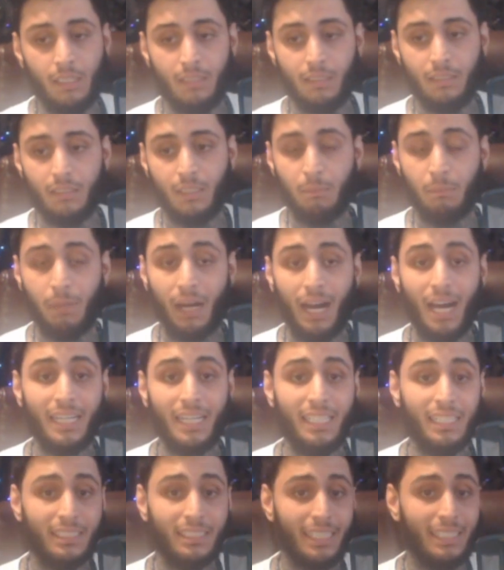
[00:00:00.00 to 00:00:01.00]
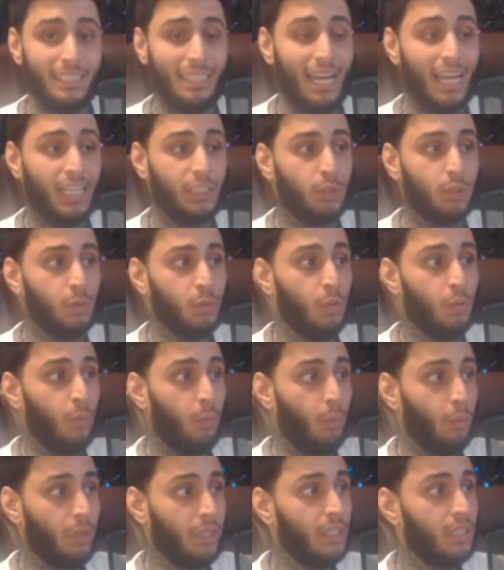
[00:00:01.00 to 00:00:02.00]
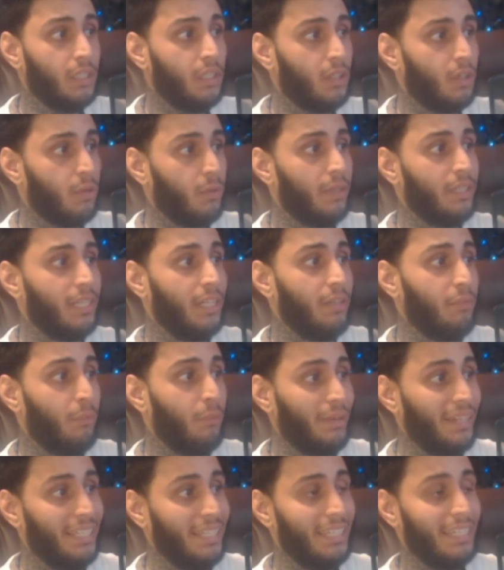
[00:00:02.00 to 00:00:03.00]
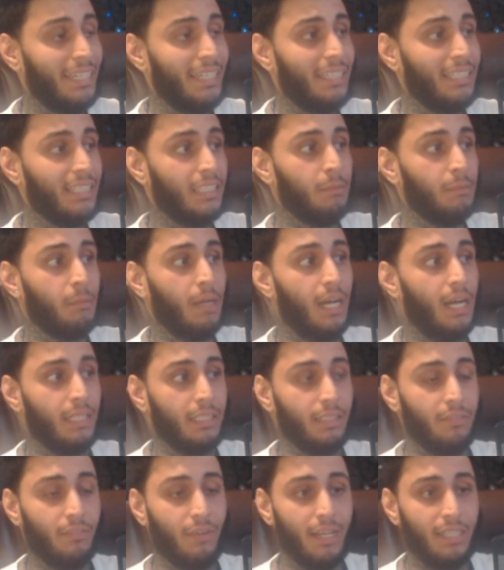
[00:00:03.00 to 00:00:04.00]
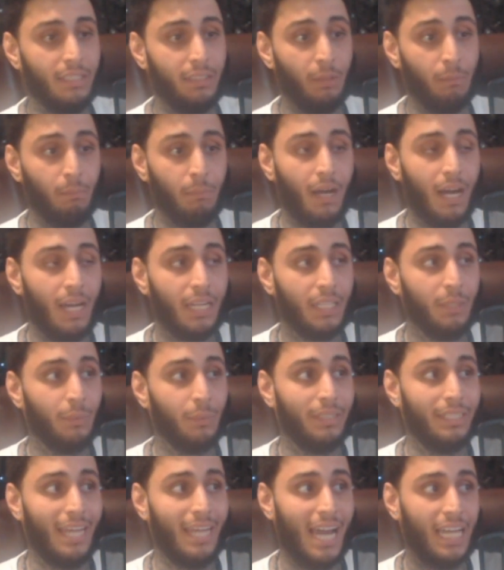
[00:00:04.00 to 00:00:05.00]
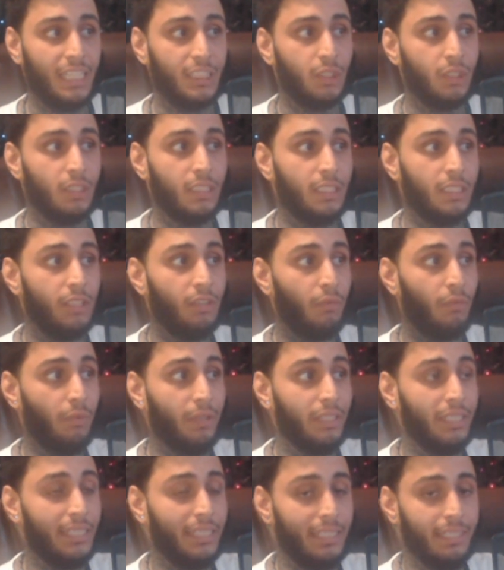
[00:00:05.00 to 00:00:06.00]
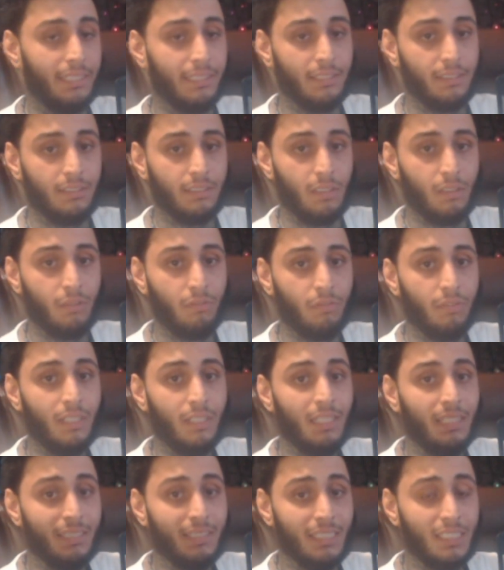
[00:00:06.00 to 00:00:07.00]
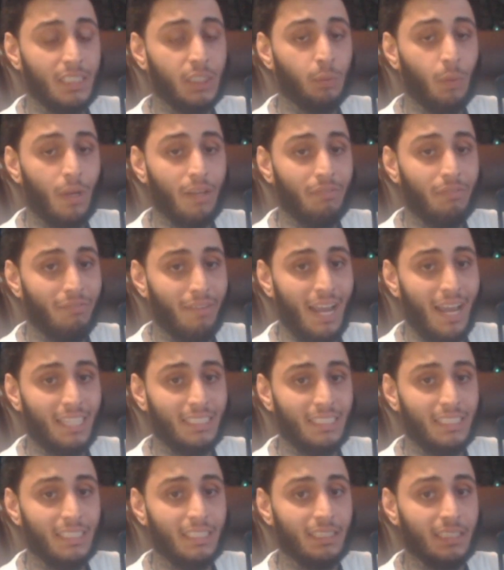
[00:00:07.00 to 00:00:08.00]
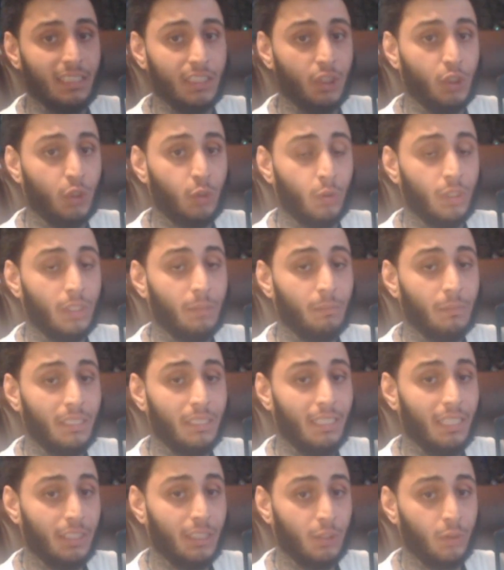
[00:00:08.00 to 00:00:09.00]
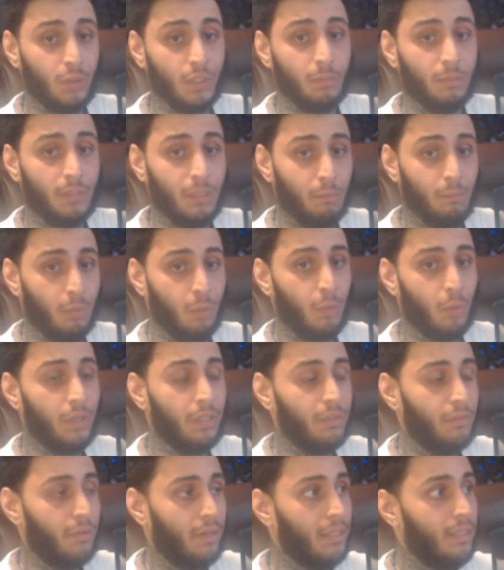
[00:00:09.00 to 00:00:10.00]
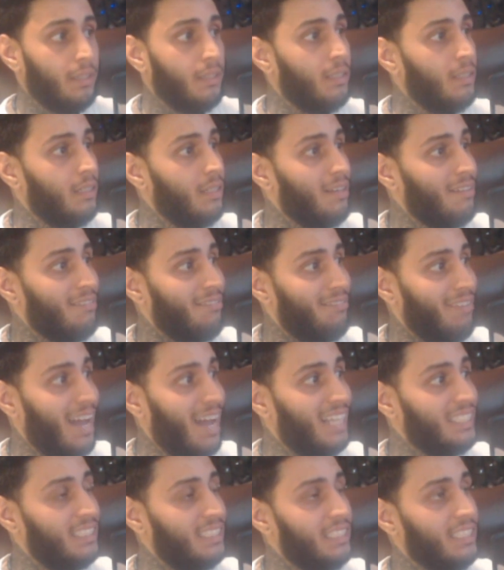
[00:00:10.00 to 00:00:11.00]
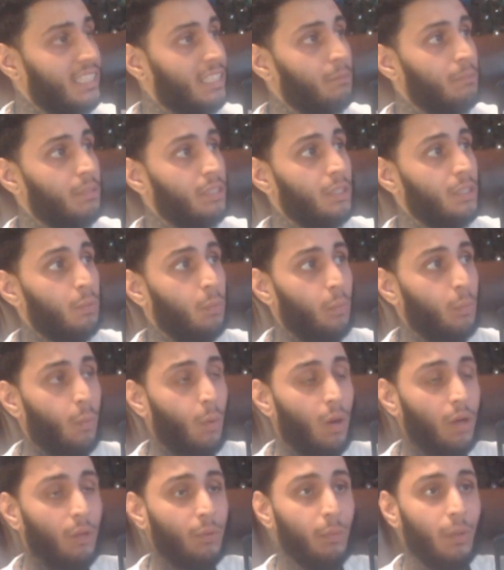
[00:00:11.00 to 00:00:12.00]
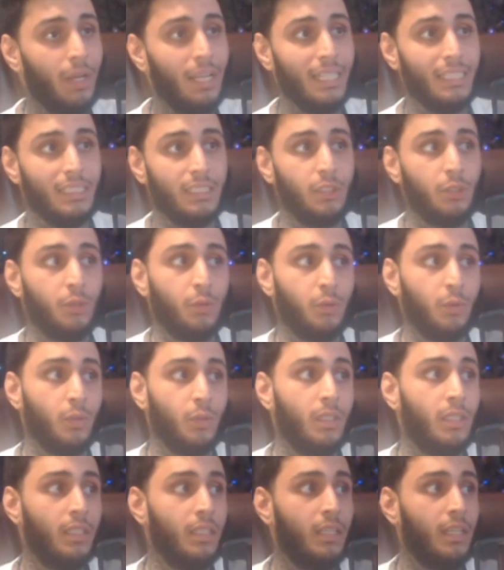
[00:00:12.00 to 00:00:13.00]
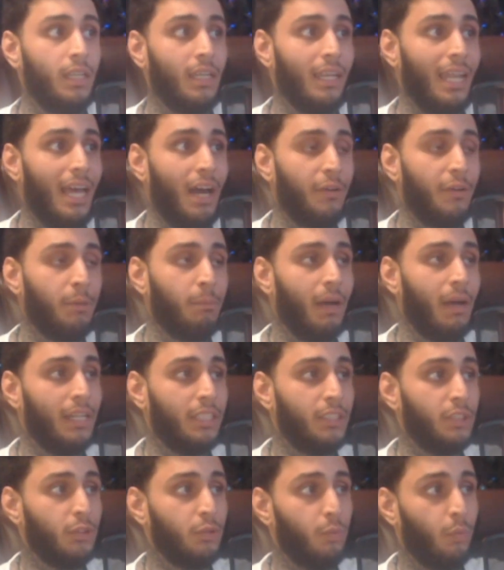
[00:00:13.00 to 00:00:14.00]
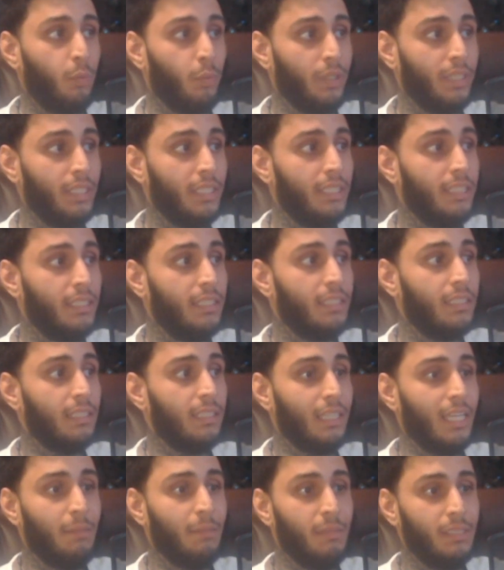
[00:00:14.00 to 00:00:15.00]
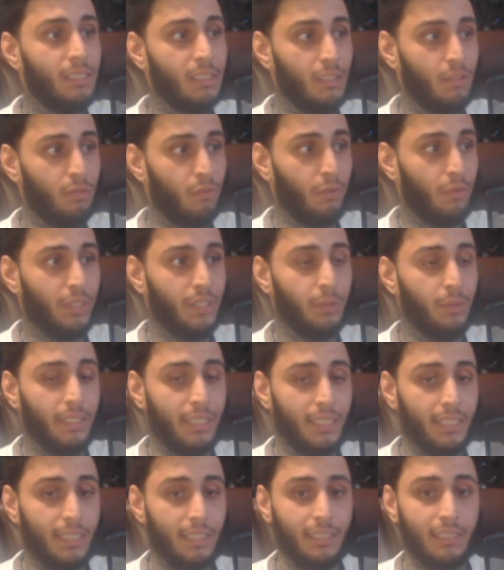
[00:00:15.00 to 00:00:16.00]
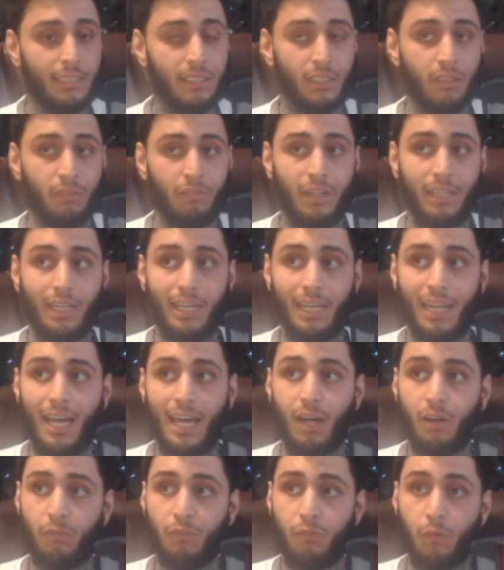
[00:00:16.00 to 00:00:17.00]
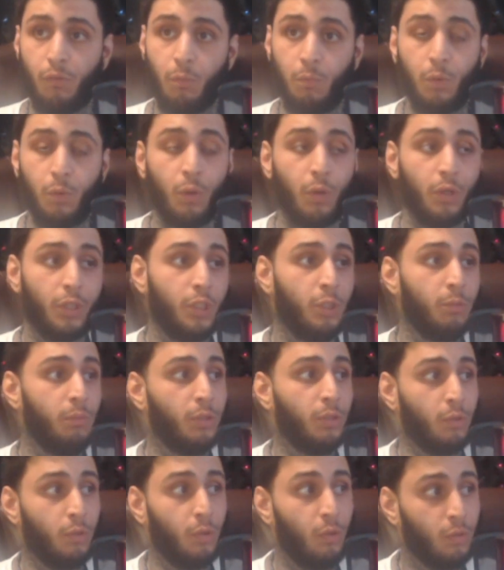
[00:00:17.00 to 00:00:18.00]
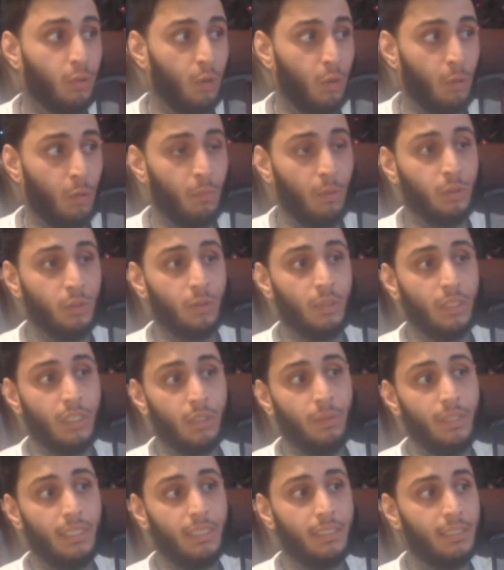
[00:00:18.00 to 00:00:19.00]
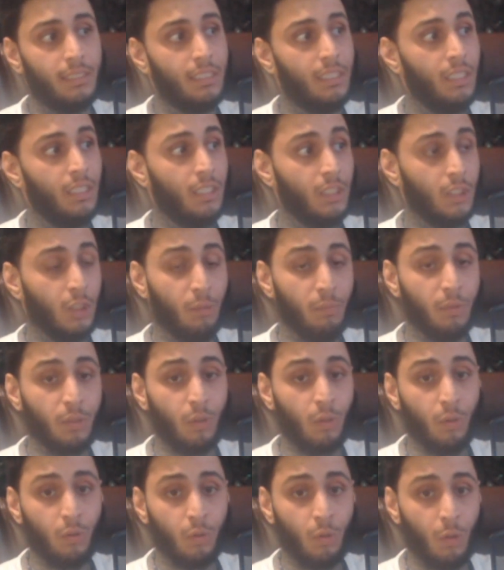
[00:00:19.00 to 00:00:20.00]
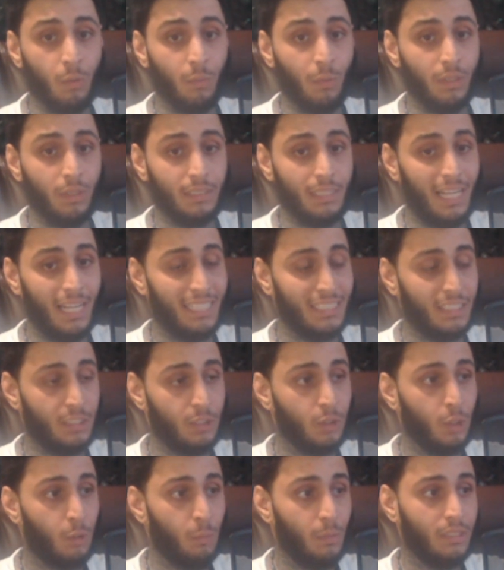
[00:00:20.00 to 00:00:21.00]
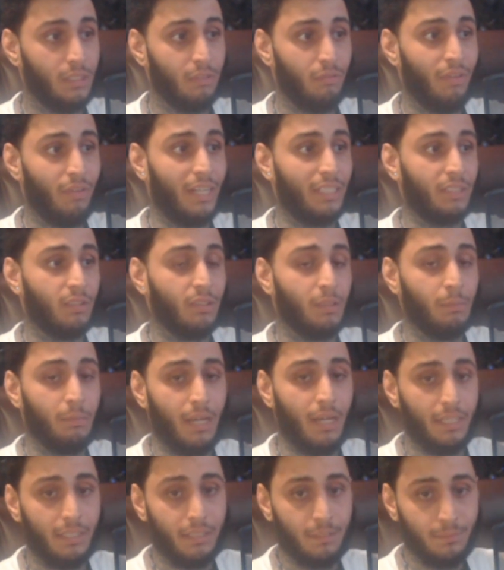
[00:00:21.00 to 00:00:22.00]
The body is a natural, reoccurring, and rehealing body, right? Your body will naturally reheal itself. This is why fasting is extremely, extremely important, right? Fasting can be the one ways to allow your body to reclaim itself, heal itself, and allow for more human growth hormone to increase. Human growth hormone has so much effects on the body.